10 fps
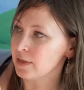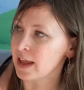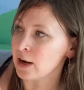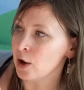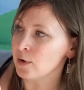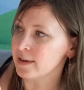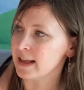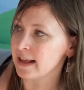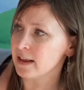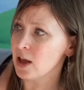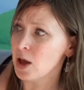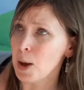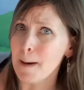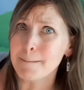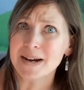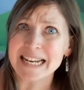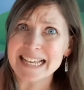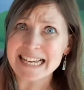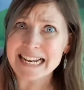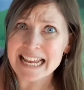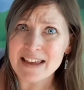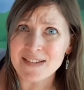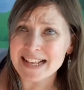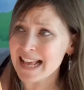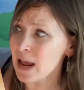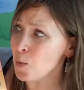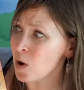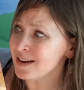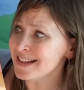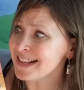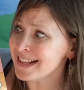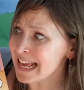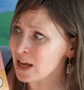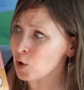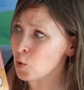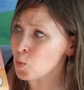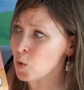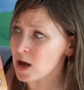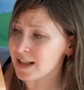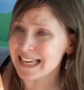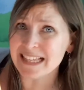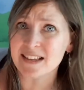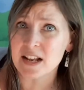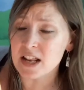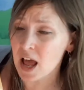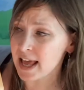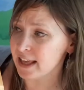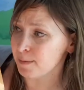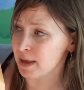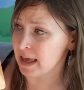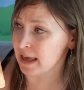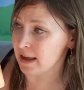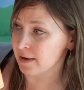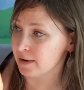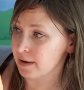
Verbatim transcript: Then Lola says, but he didn't even say one single word. He doesn't like me.